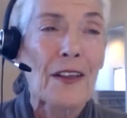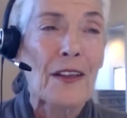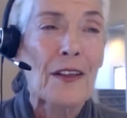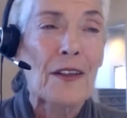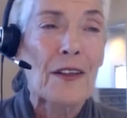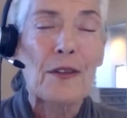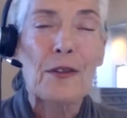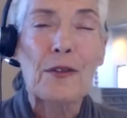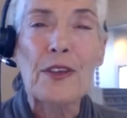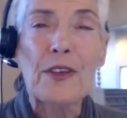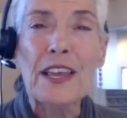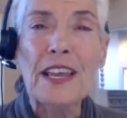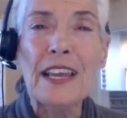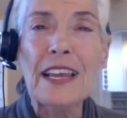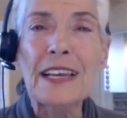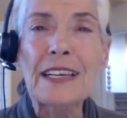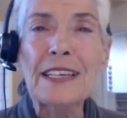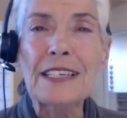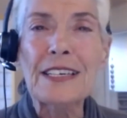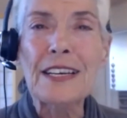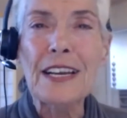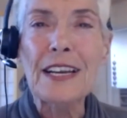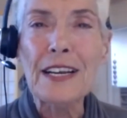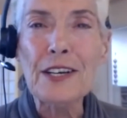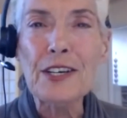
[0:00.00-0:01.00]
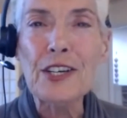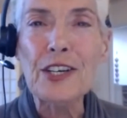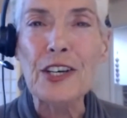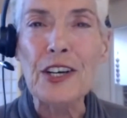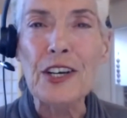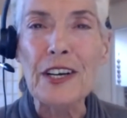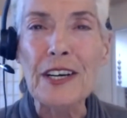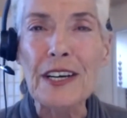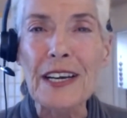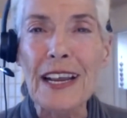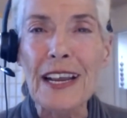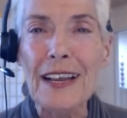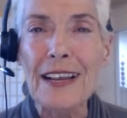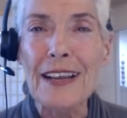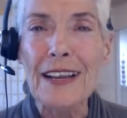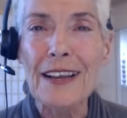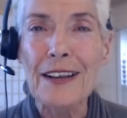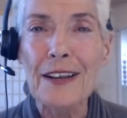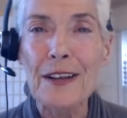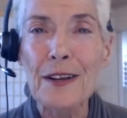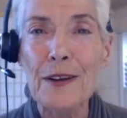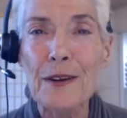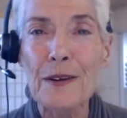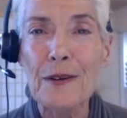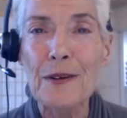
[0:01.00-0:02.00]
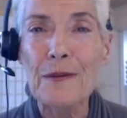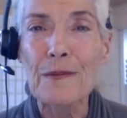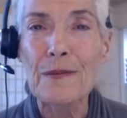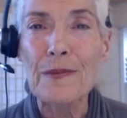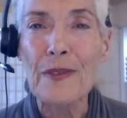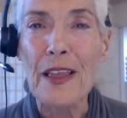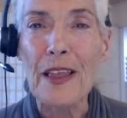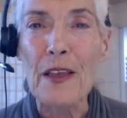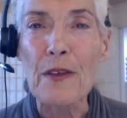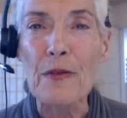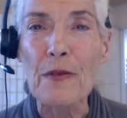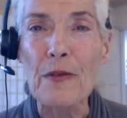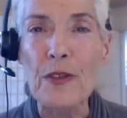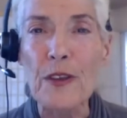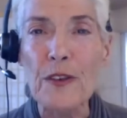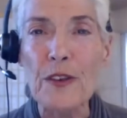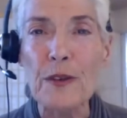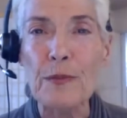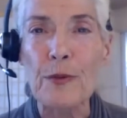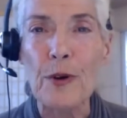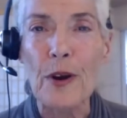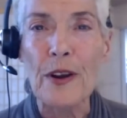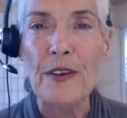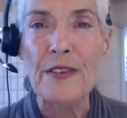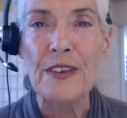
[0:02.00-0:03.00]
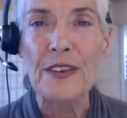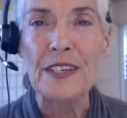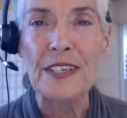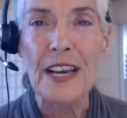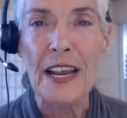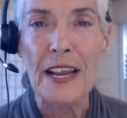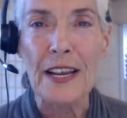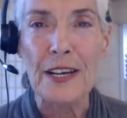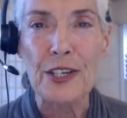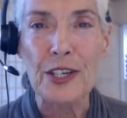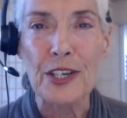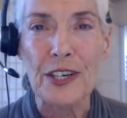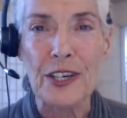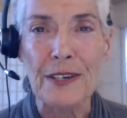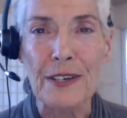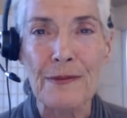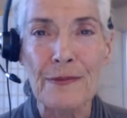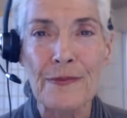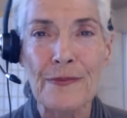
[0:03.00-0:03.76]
The intention in this presentation